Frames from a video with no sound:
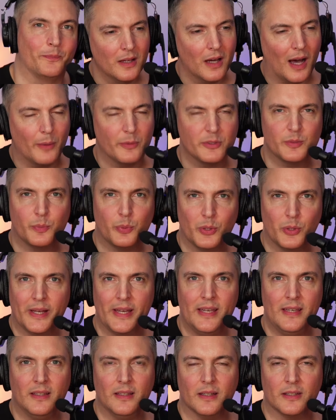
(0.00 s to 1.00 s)
I was
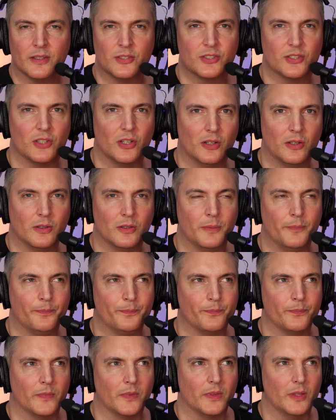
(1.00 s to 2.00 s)
playing a song
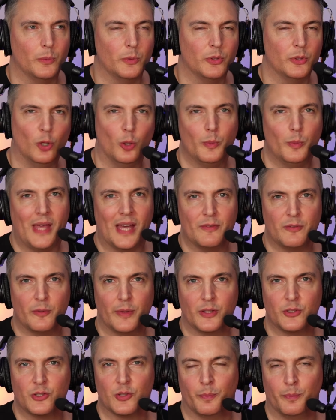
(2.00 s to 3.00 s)
that would normally have a
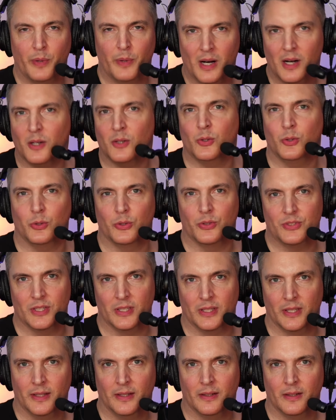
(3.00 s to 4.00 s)
bunch of bar chords in
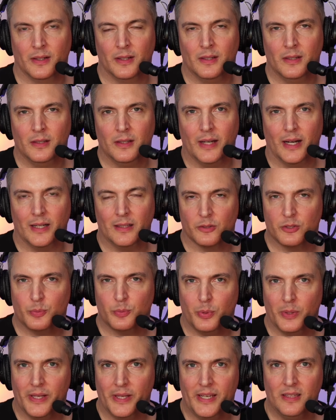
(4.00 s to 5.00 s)
it, and I was
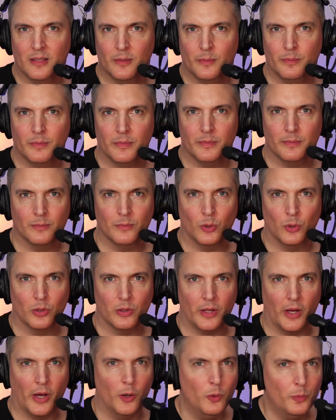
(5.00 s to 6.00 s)
playing them
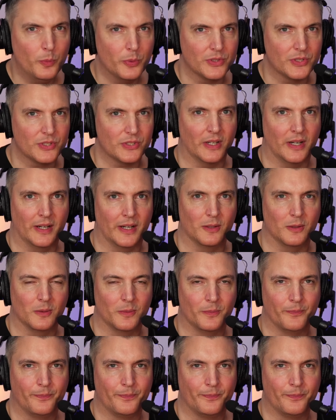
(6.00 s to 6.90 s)
more open style.